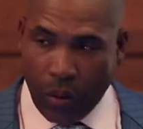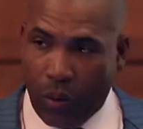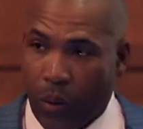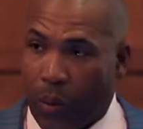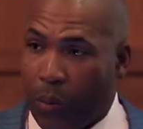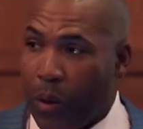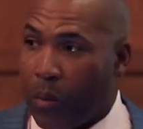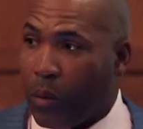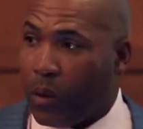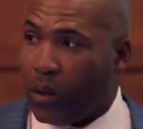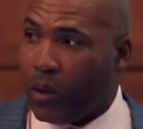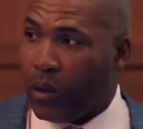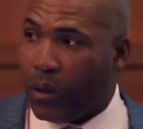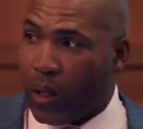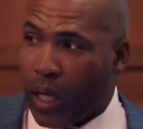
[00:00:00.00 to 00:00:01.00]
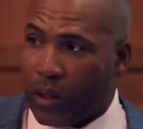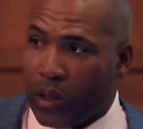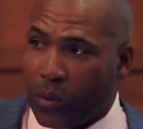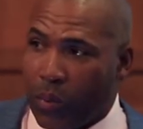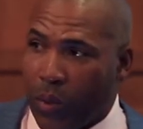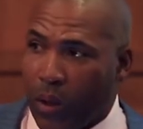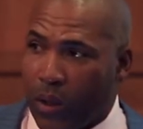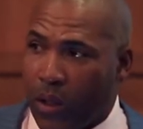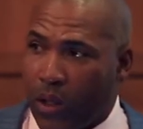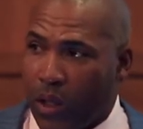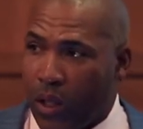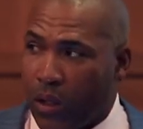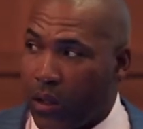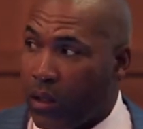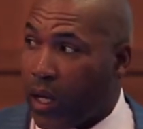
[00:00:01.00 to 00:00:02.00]
When people do, I just point to
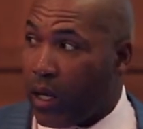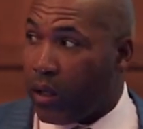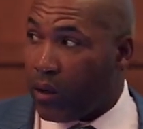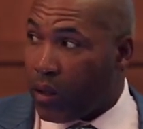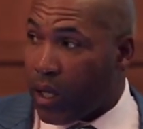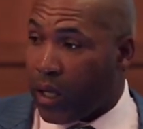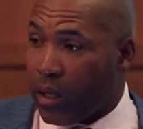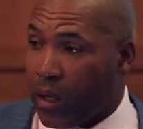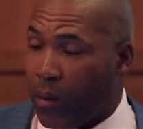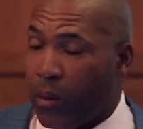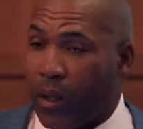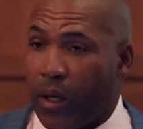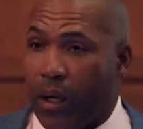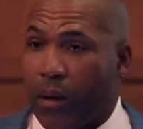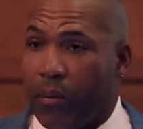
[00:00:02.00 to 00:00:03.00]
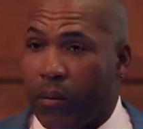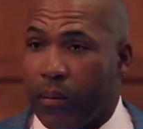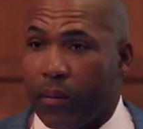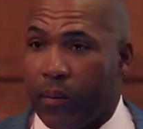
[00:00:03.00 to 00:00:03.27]
Jesus. Hey, you take it up with him.